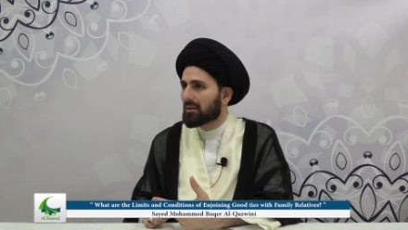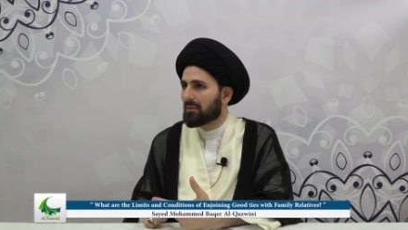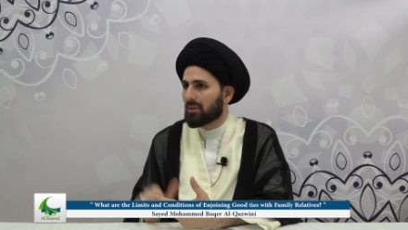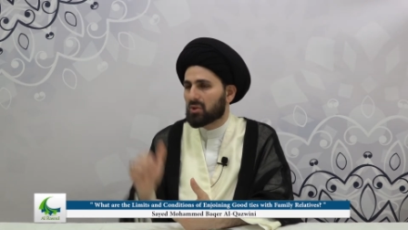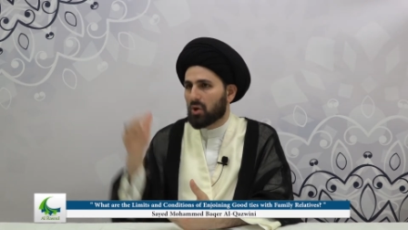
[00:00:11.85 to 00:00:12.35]

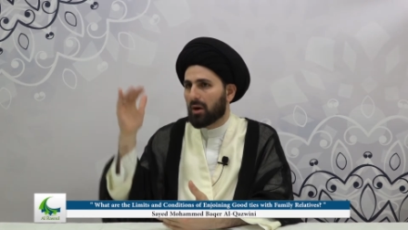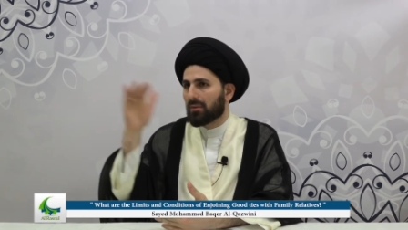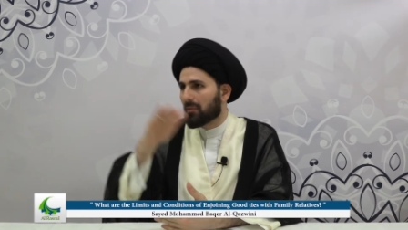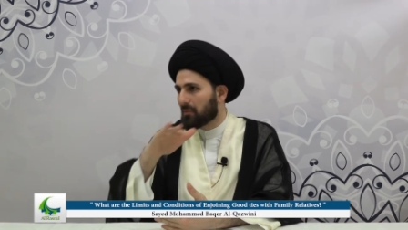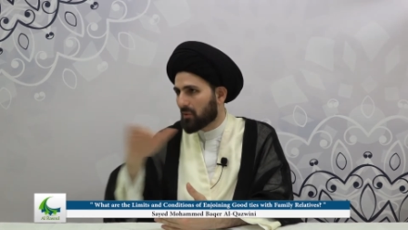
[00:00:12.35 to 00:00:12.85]
These are in
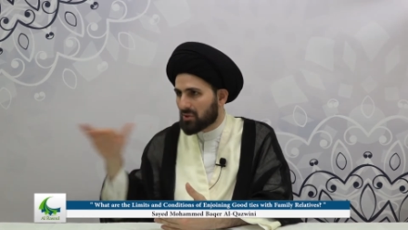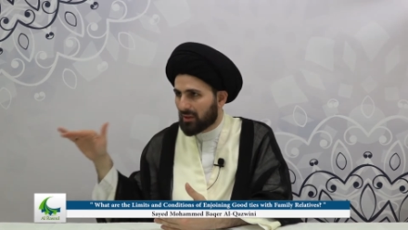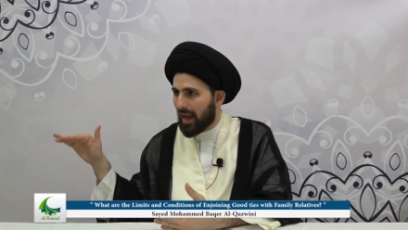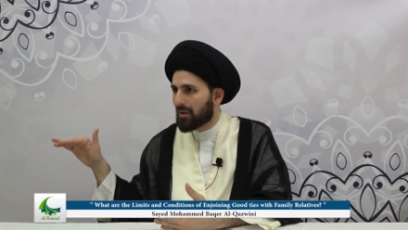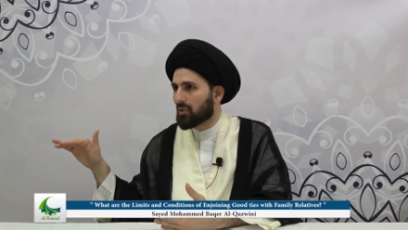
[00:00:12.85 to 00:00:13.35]
the first
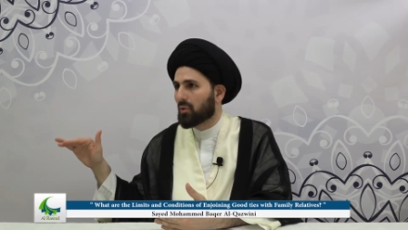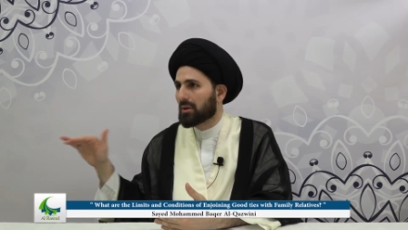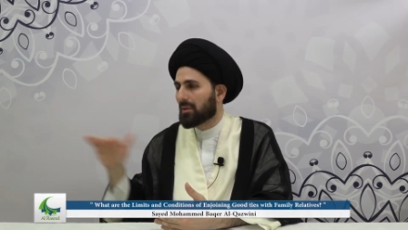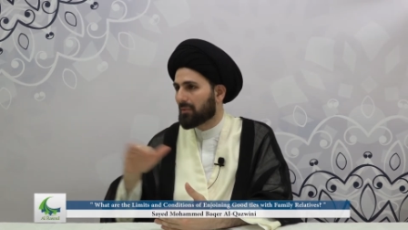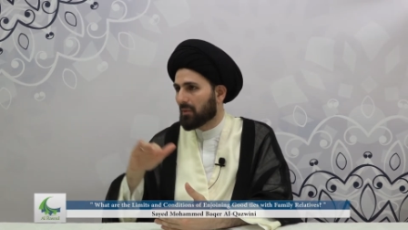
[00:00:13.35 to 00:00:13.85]
category,
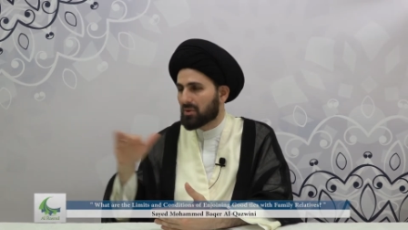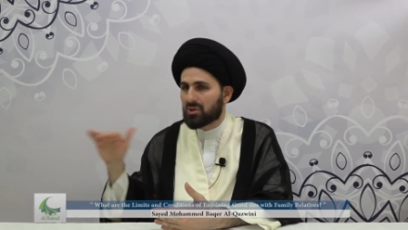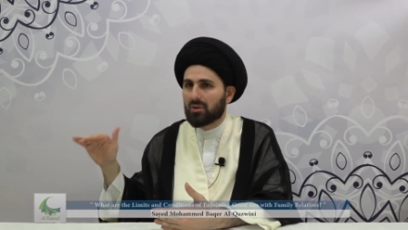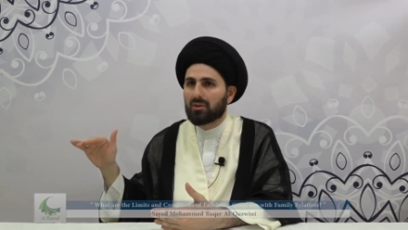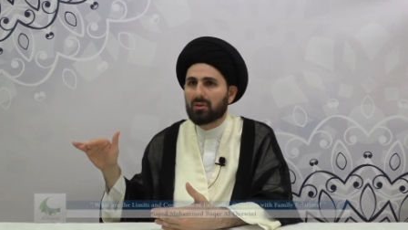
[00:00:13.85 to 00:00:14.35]
the first
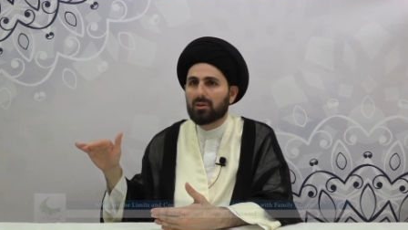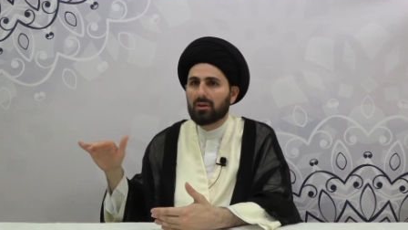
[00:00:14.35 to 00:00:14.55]
circle.